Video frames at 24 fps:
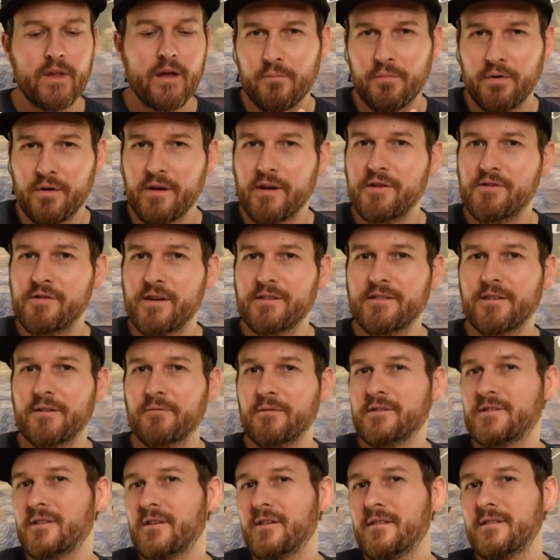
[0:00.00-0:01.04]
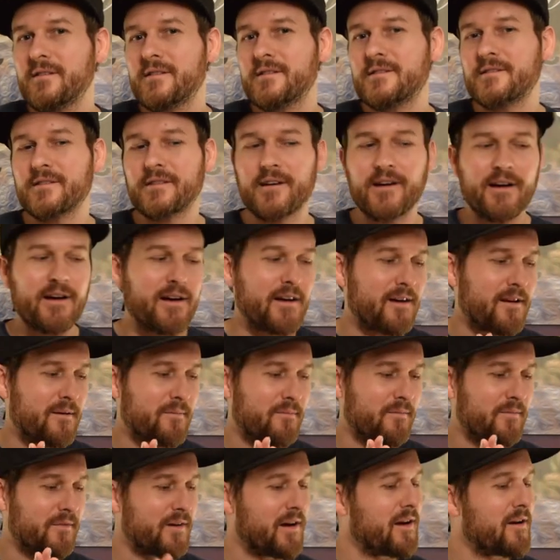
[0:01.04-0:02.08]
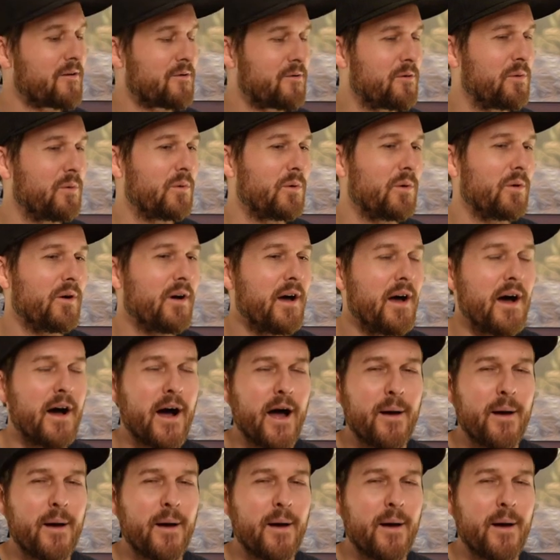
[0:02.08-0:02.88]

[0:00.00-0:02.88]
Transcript: pretty interesting results, um, kind of cool.